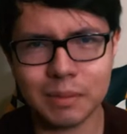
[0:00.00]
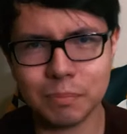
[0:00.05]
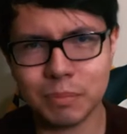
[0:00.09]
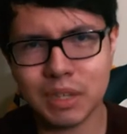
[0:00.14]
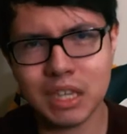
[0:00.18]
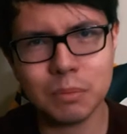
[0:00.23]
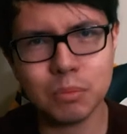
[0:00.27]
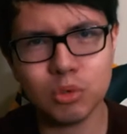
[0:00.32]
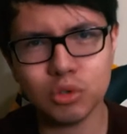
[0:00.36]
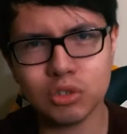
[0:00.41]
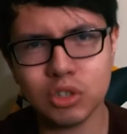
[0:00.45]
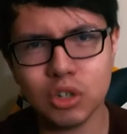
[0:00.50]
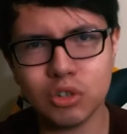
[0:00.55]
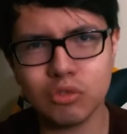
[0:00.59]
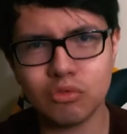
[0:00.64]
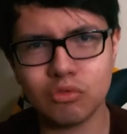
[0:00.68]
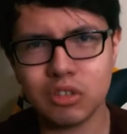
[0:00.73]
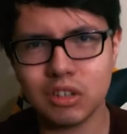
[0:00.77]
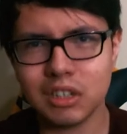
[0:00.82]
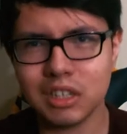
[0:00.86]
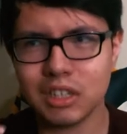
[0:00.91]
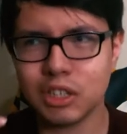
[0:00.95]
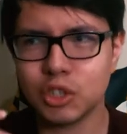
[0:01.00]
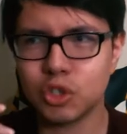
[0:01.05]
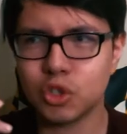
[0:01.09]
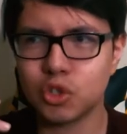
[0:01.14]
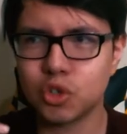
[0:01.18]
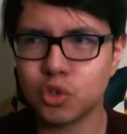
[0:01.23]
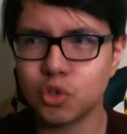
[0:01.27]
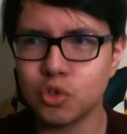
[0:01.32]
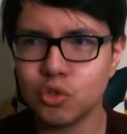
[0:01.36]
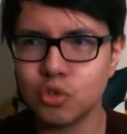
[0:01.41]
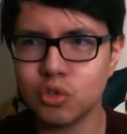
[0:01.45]
people don't really
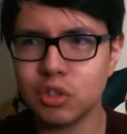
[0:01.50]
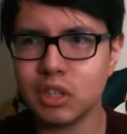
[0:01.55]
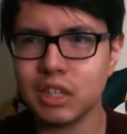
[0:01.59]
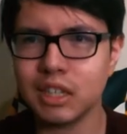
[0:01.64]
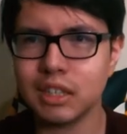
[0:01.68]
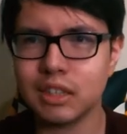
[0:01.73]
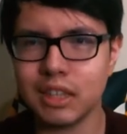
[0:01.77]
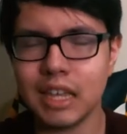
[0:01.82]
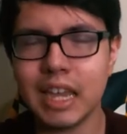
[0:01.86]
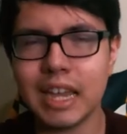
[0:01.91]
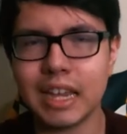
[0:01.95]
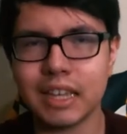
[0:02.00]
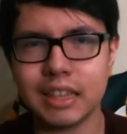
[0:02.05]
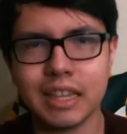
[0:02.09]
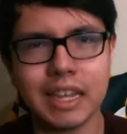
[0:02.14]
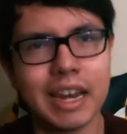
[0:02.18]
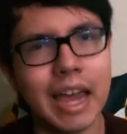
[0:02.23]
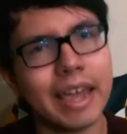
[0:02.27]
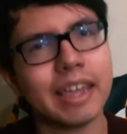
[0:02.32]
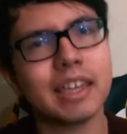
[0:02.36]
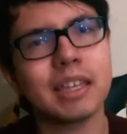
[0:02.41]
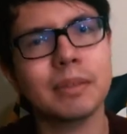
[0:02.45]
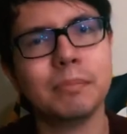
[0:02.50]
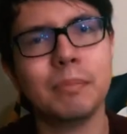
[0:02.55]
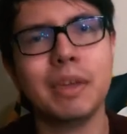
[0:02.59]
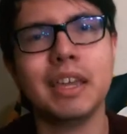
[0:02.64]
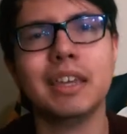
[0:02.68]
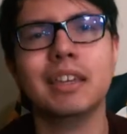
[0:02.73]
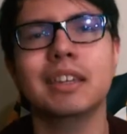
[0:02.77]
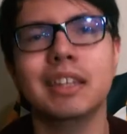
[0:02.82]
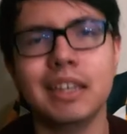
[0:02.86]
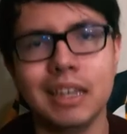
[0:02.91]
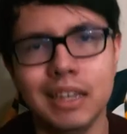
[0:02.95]
truly think that I could make
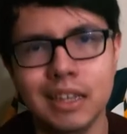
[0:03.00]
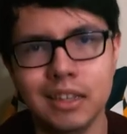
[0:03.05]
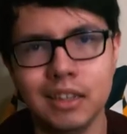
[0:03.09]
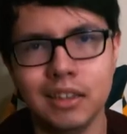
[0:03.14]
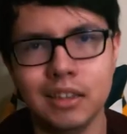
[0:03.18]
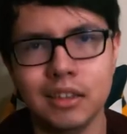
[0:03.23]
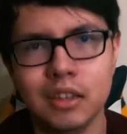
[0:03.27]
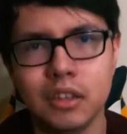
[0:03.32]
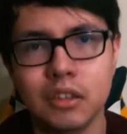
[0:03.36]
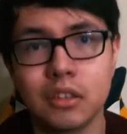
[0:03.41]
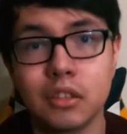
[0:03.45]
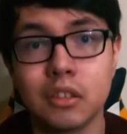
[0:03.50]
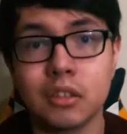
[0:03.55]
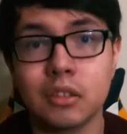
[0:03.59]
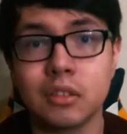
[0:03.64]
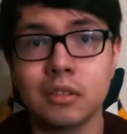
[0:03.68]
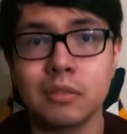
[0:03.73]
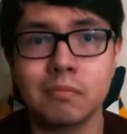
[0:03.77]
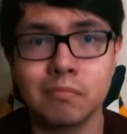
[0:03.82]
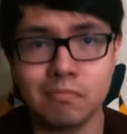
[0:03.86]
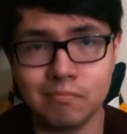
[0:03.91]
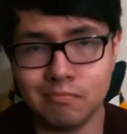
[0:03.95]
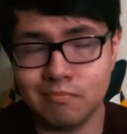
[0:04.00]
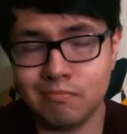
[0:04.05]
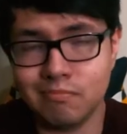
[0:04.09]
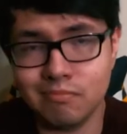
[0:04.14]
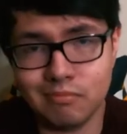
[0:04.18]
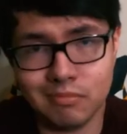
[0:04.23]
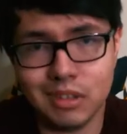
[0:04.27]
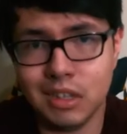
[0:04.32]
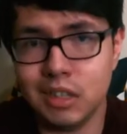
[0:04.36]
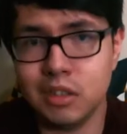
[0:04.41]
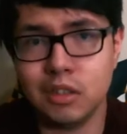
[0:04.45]
it in this
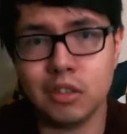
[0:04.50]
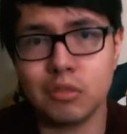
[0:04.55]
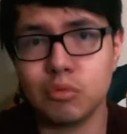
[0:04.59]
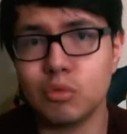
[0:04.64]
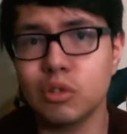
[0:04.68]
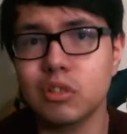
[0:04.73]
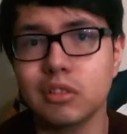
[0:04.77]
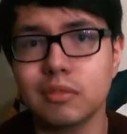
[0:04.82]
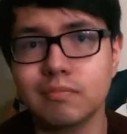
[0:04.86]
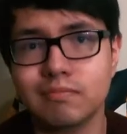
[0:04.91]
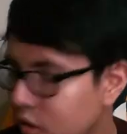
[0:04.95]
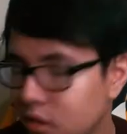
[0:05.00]
world.